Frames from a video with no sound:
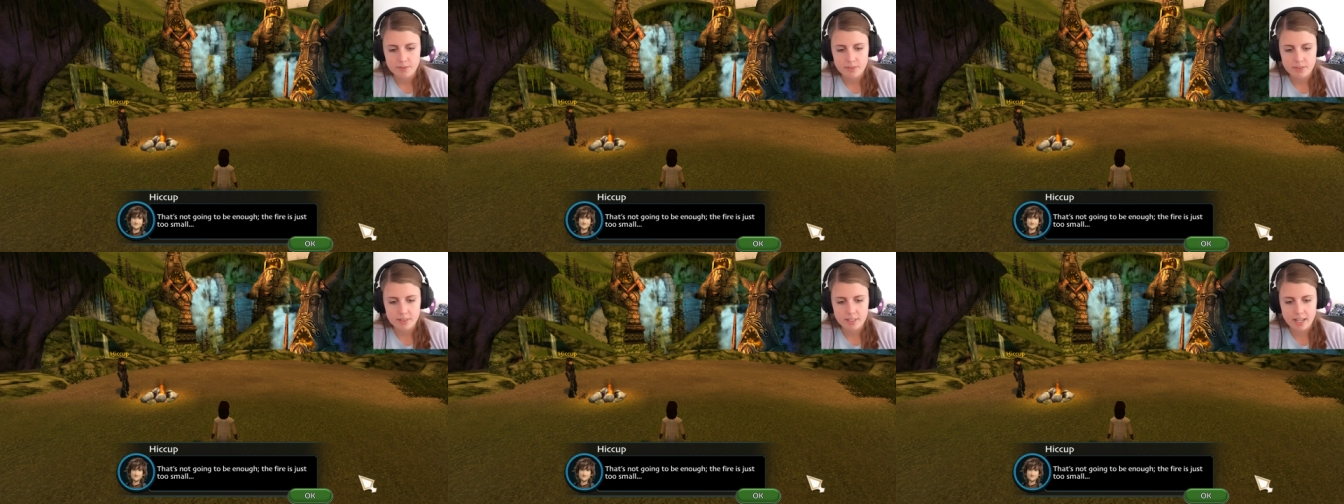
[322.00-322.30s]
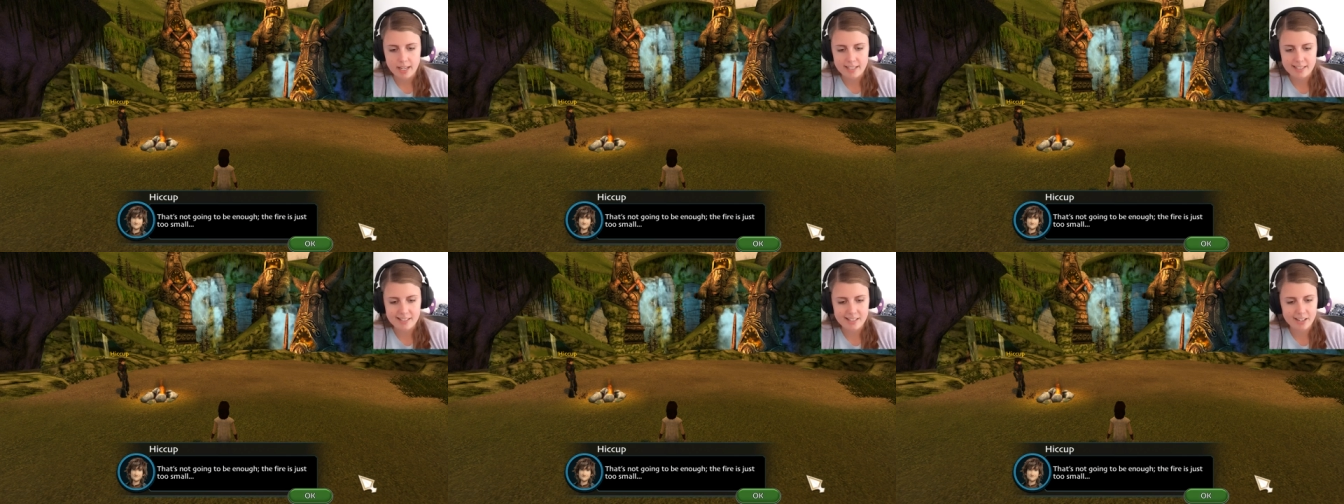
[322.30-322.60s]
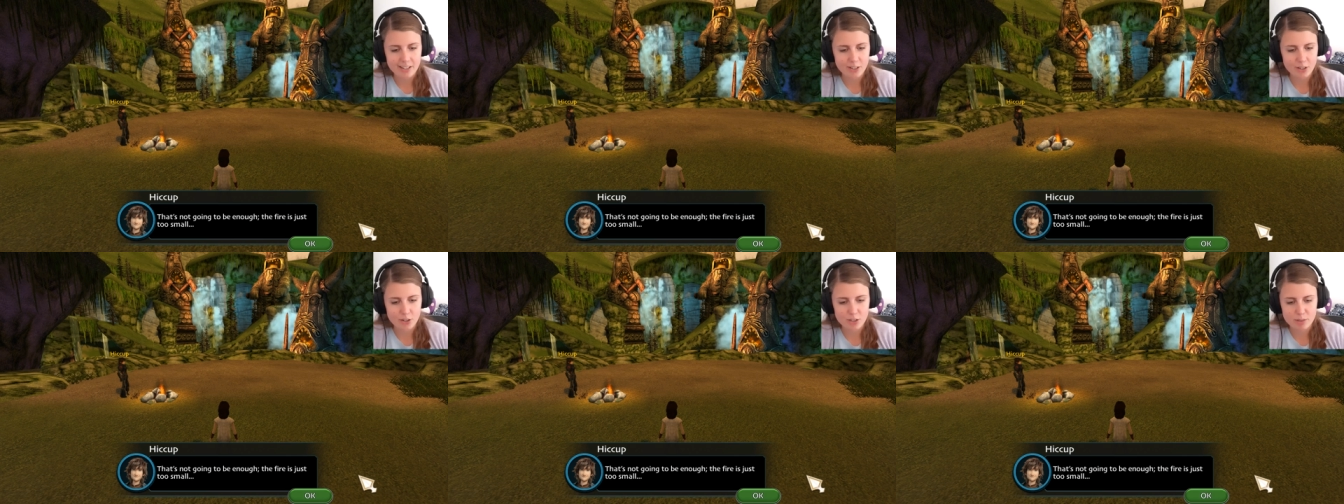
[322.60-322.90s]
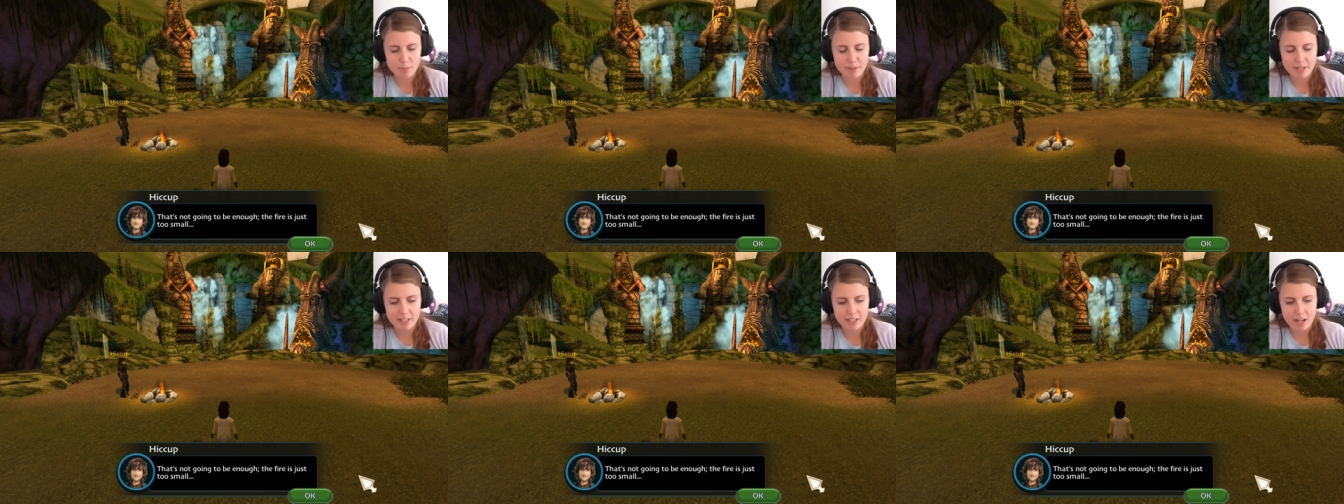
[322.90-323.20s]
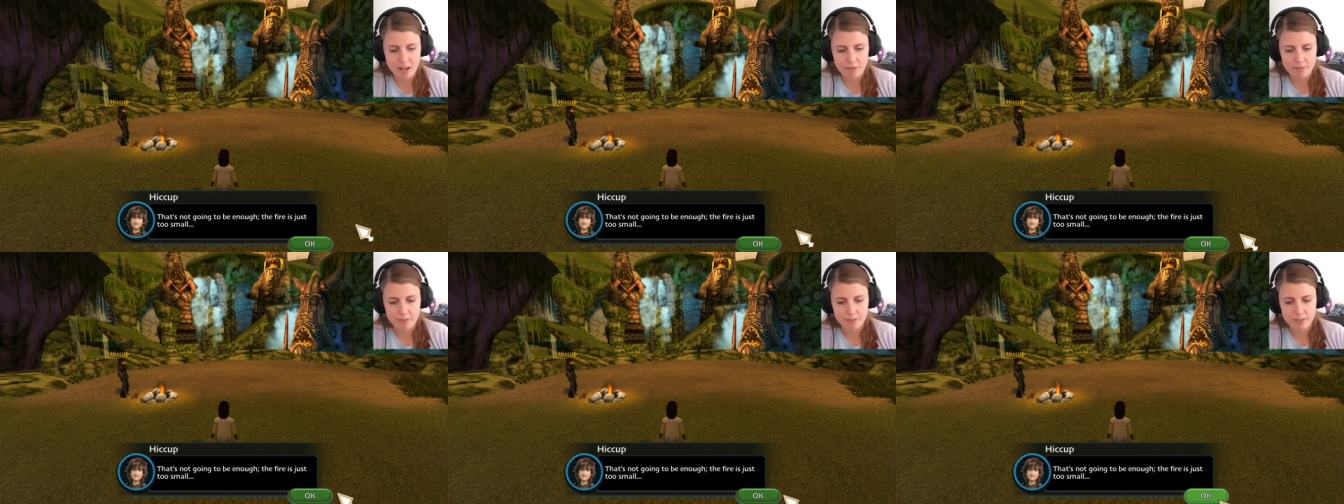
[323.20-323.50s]
That's not going to be
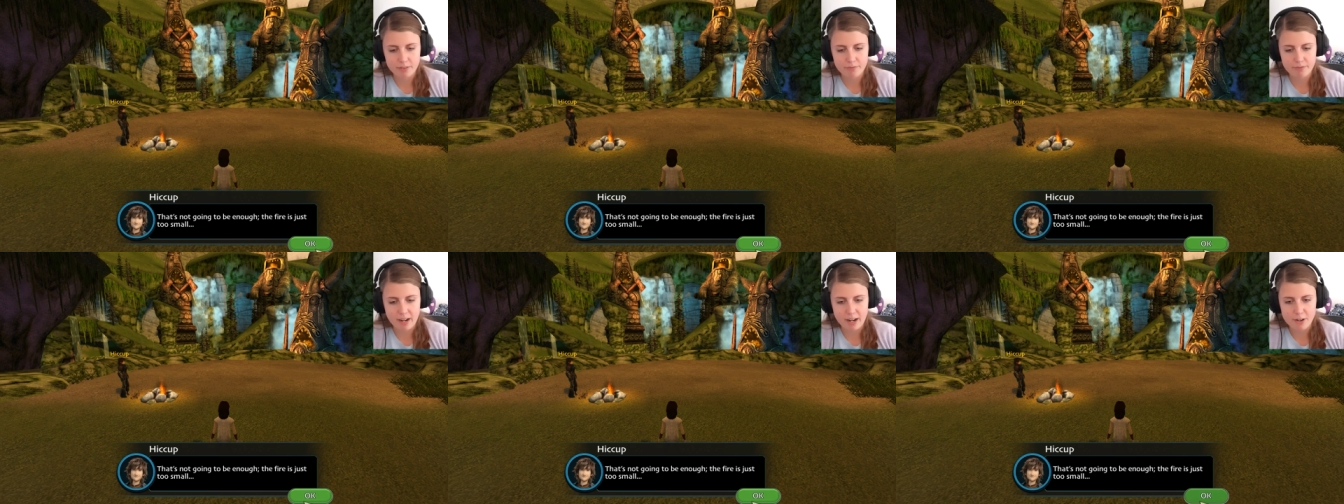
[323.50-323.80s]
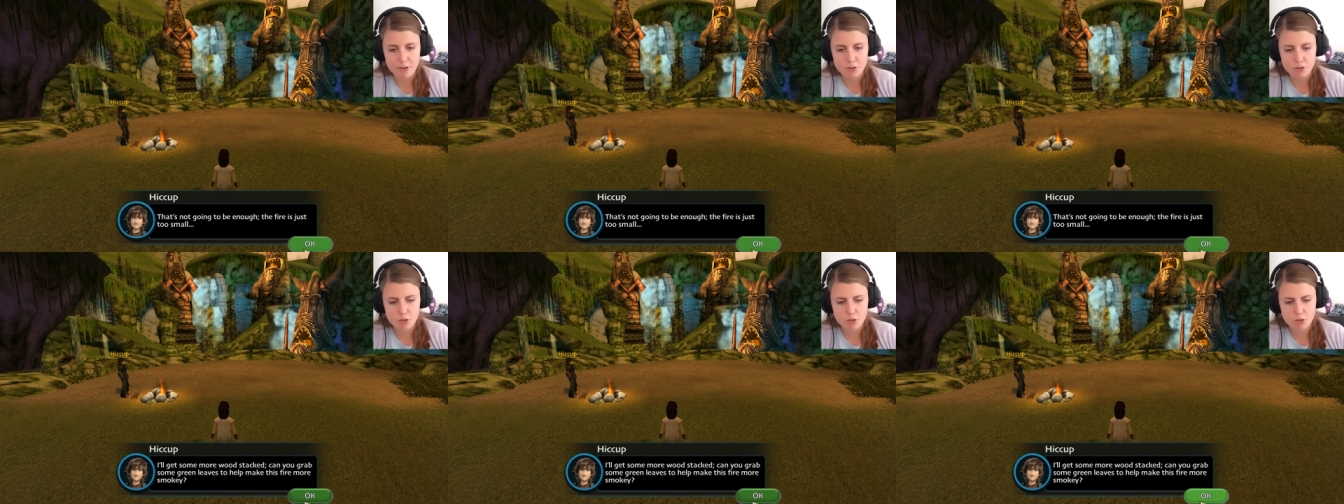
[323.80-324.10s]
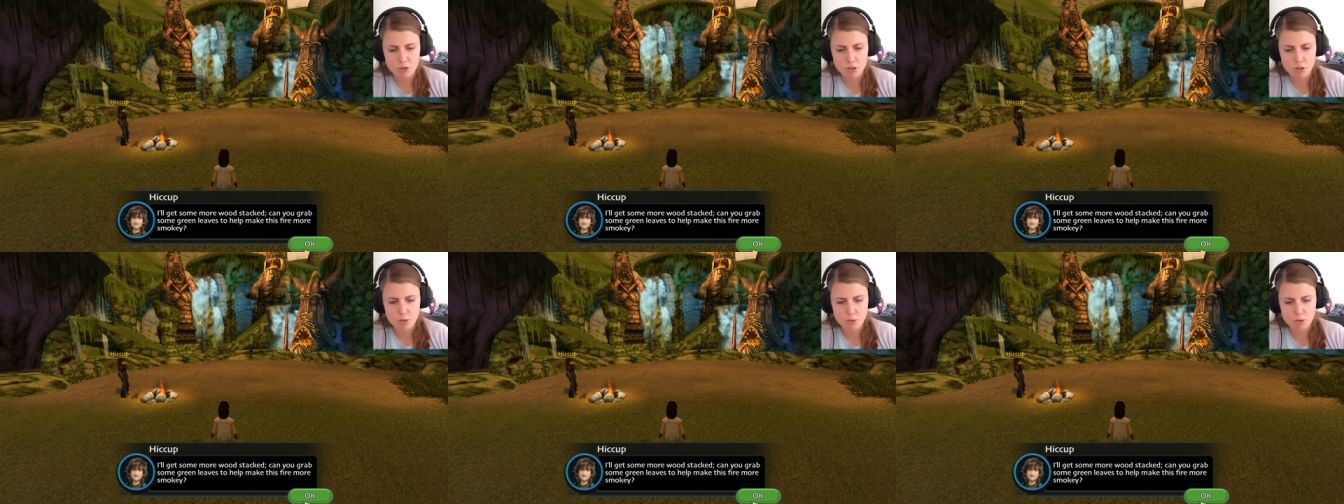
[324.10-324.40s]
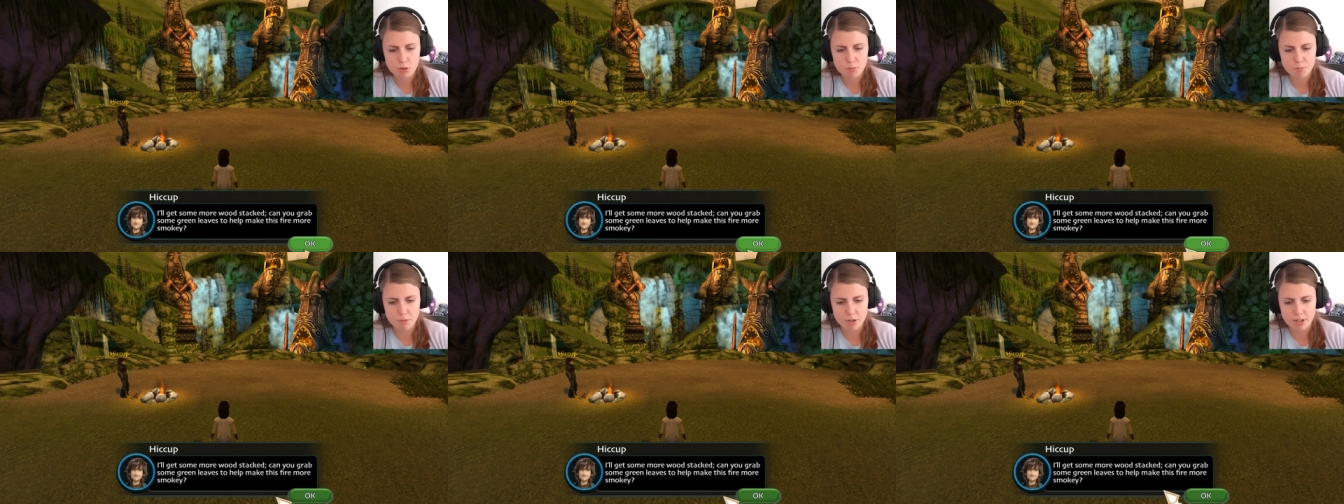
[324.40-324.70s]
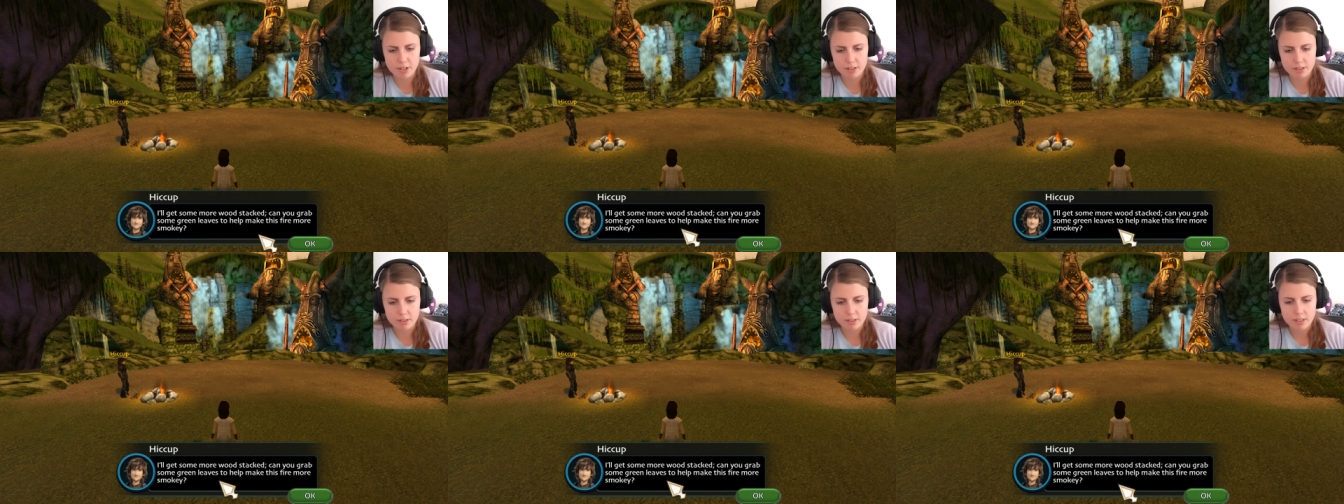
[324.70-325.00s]
enough. The fire's just too
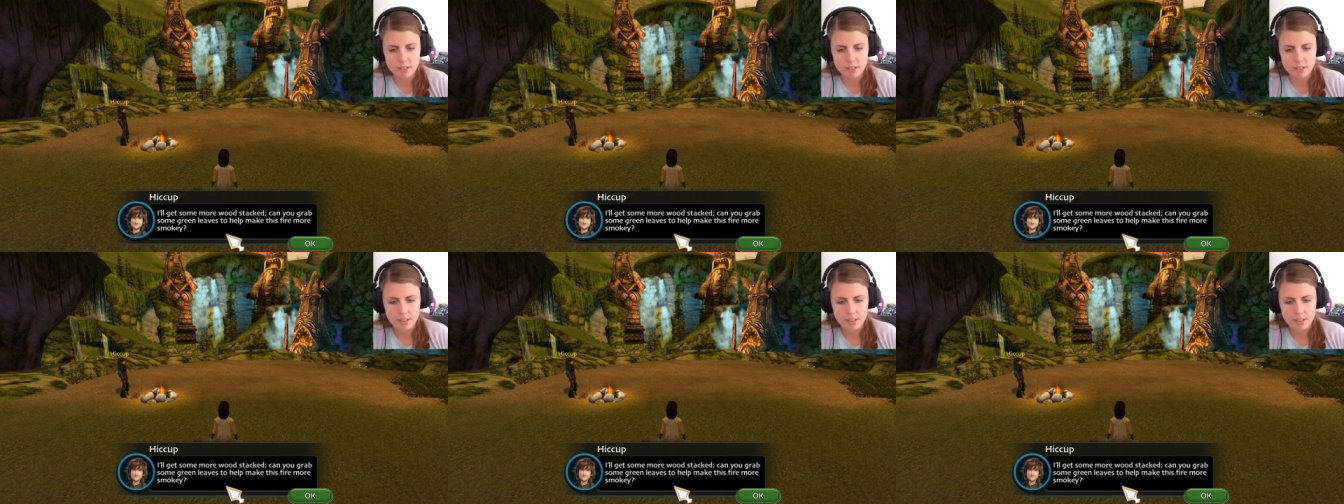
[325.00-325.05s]
small.